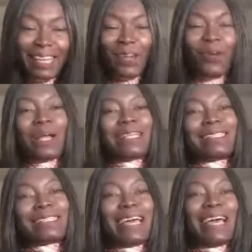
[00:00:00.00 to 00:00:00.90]
when
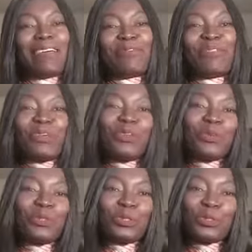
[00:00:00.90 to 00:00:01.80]
it's time for
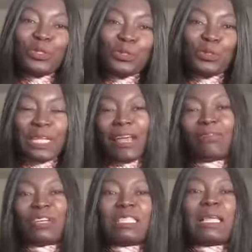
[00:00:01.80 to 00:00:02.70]
you to do. Like
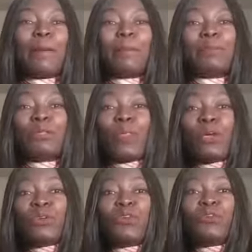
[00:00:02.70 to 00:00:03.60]
for example,
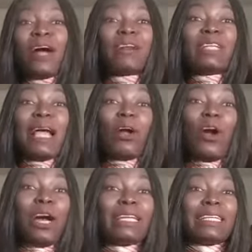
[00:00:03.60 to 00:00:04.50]
you found a
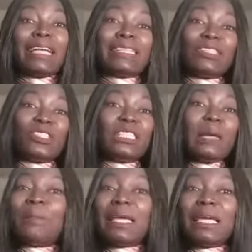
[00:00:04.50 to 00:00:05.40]
coin that is
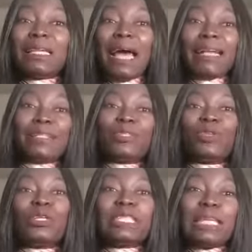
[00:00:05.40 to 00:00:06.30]
dipping and is
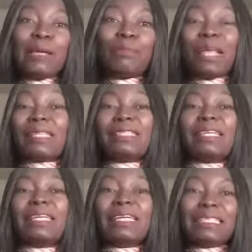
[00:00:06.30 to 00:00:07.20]
so deep that
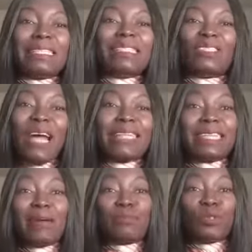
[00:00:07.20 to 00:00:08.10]
it is the right
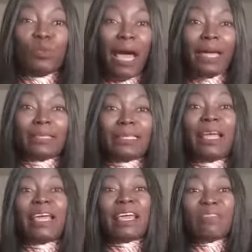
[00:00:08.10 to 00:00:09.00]
time to buy it.
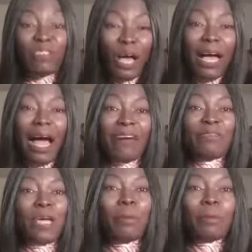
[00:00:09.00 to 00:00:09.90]
If you don't have
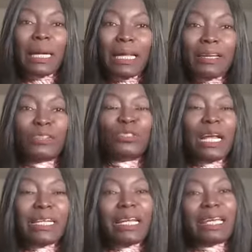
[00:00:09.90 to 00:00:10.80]
your money
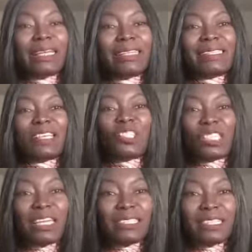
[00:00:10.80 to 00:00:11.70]
ready in these
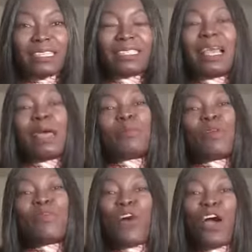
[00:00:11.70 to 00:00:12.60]
exchanges,
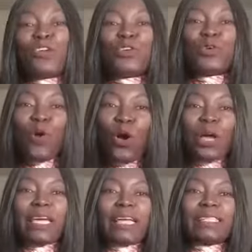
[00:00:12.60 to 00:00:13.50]
before you
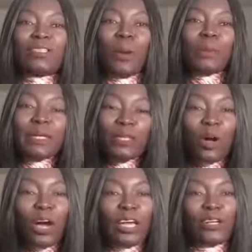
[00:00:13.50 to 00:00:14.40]
go get your
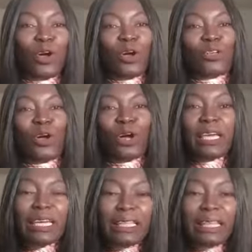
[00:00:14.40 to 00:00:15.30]
Bitcoin or your
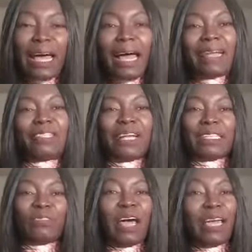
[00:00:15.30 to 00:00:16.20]
Ether and
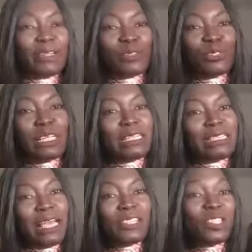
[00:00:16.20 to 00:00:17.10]
transfer it to these
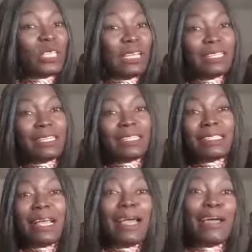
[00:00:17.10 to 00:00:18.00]
exchanges,
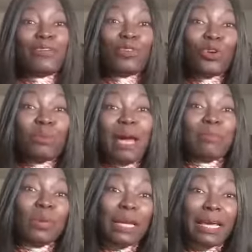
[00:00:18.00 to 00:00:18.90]
you might
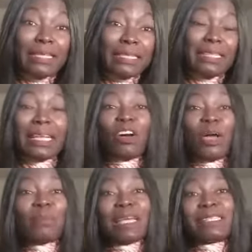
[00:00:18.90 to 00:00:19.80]
be late. The
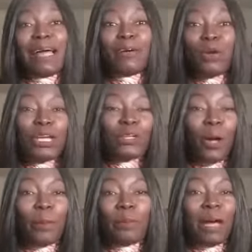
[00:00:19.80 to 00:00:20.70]
coin might start going
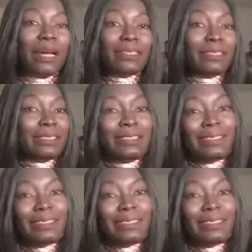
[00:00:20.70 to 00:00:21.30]
up, and